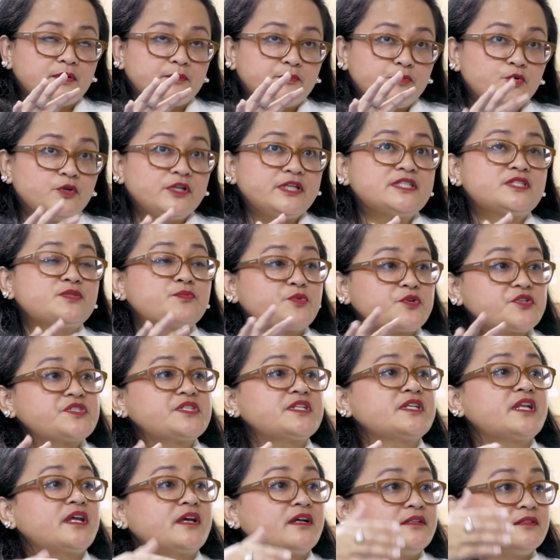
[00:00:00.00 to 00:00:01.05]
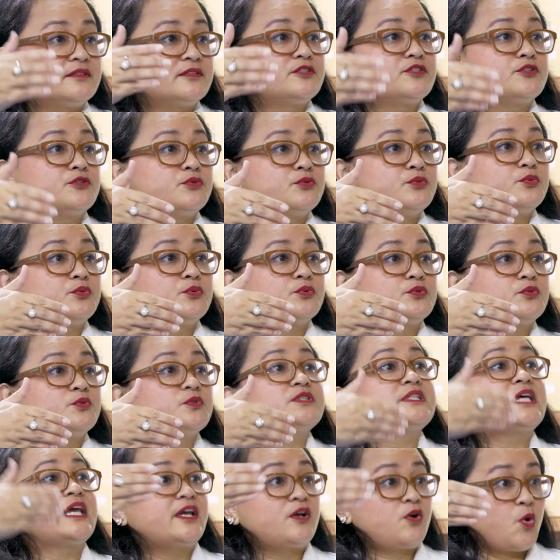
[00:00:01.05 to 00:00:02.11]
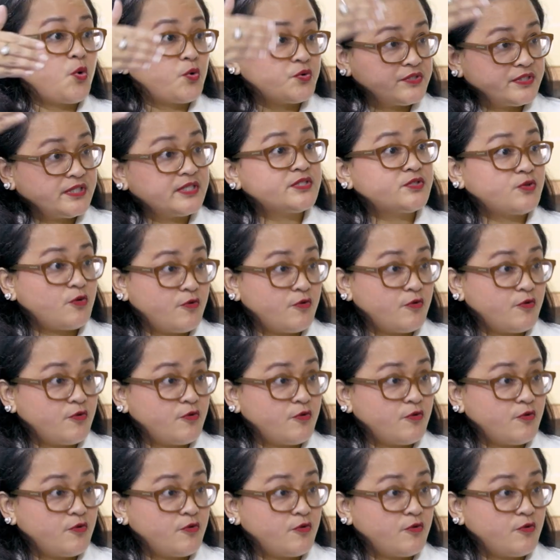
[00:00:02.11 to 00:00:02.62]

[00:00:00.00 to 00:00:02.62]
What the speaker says: police personnel to take courses